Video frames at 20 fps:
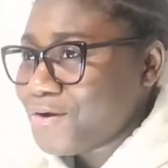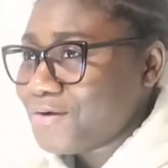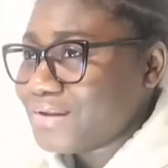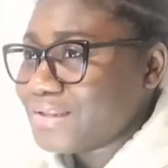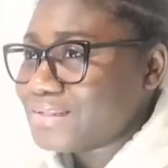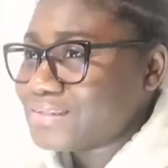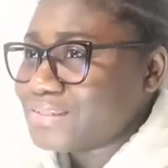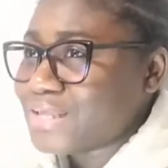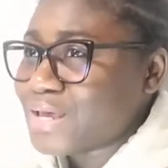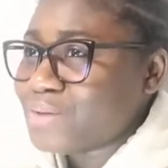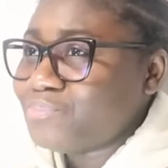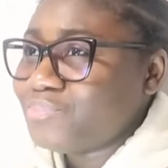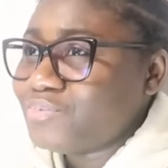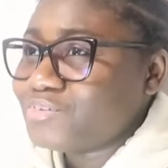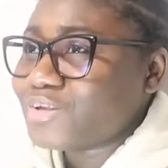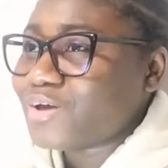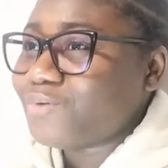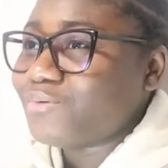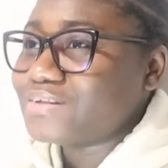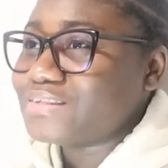What did I
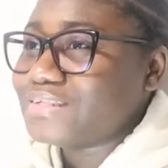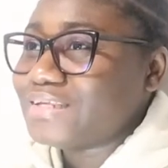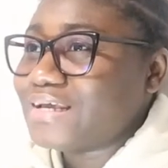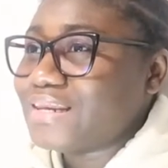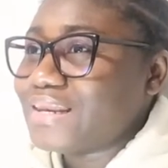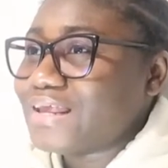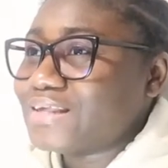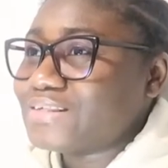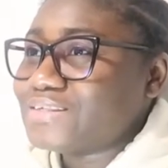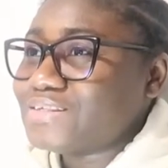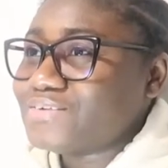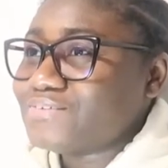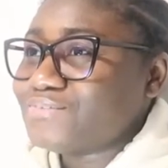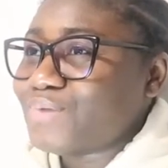put? I was the class